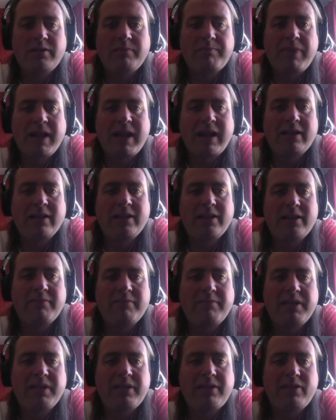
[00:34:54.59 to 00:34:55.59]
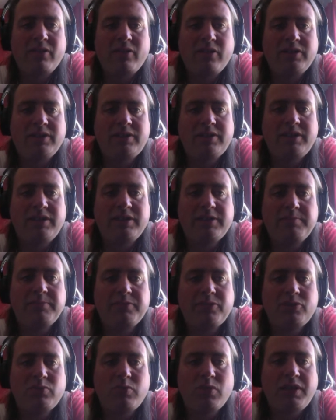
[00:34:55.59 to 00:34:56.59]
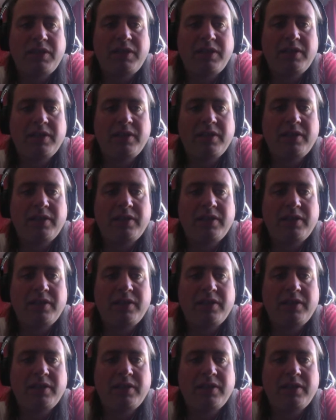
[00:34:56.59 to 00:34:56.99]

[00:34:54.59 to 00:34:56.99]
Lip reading: battle in the mid-90s between